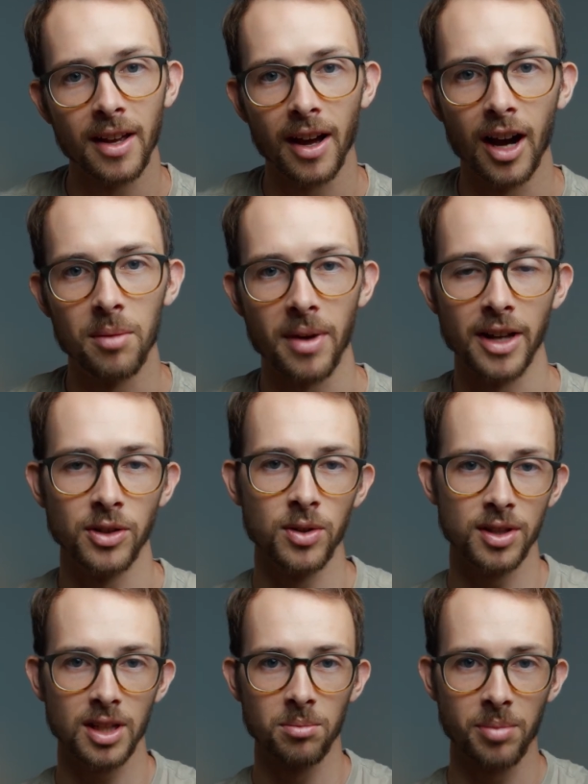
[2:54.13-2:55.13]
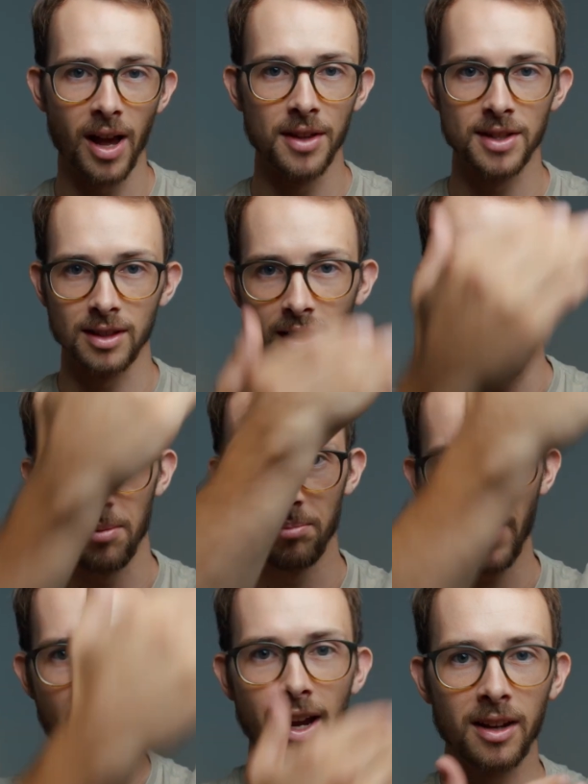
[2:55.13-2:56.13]
and use it to bounce light
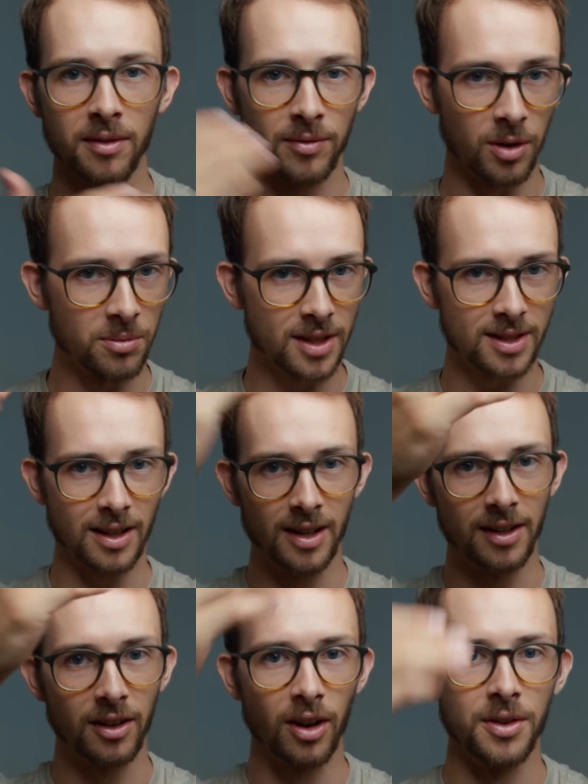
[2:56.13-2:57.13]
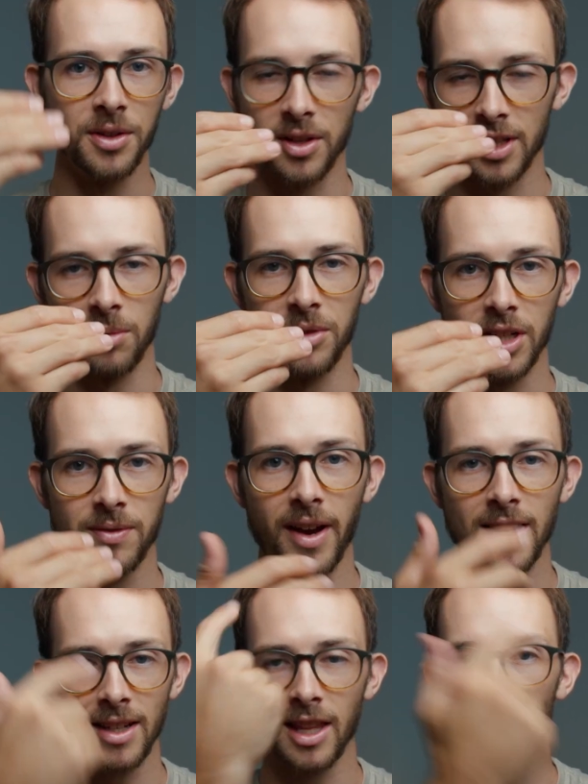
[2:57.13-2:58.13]
back from the sun onto your subject's
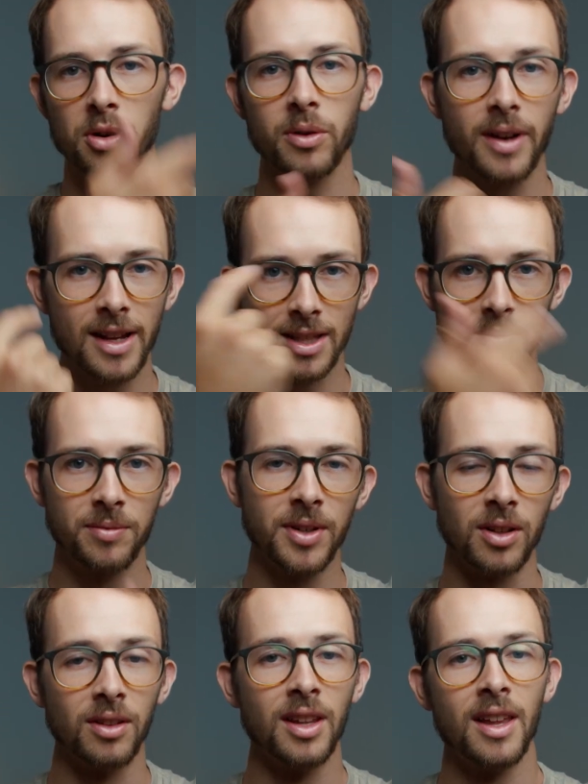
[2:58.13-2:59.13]
face, and that will create some fill.